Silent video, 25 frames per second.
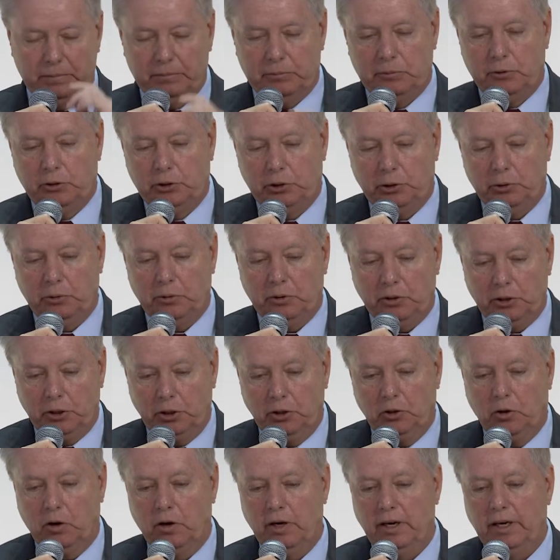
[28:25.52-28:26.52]
to
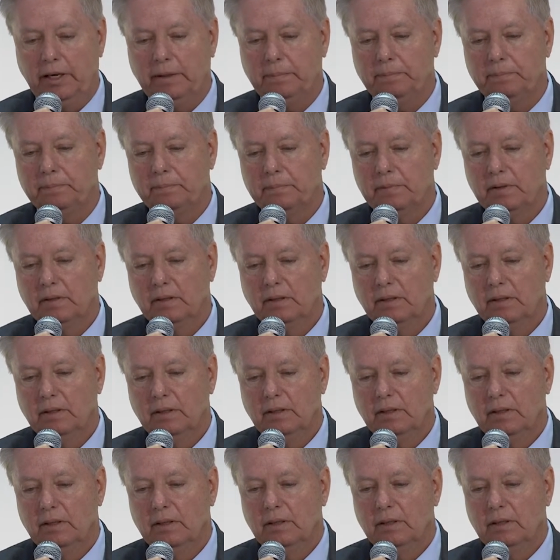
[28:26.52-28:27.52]
Ukraine.
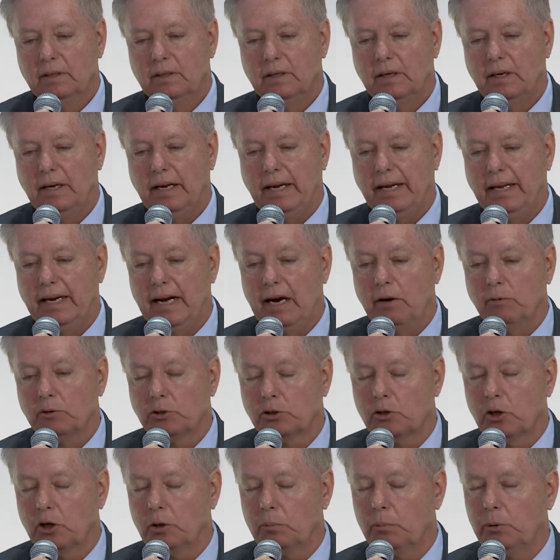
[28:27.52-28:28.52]
And I was
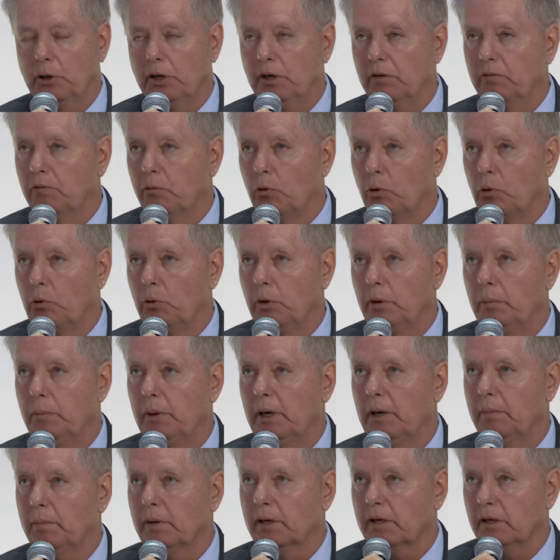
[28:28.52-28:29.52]
going to bring 4
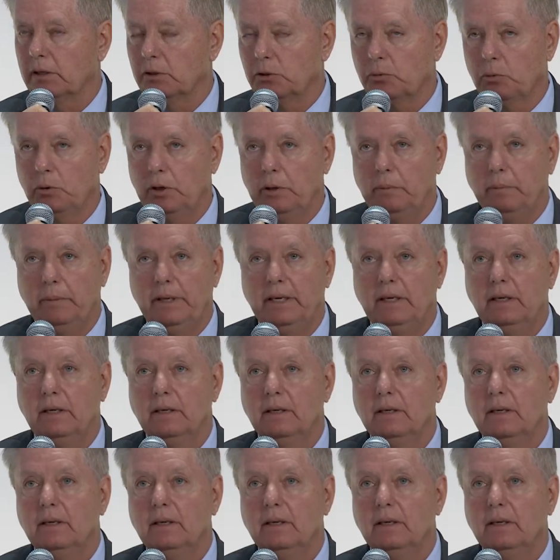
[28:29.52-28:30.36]
Republicans with me.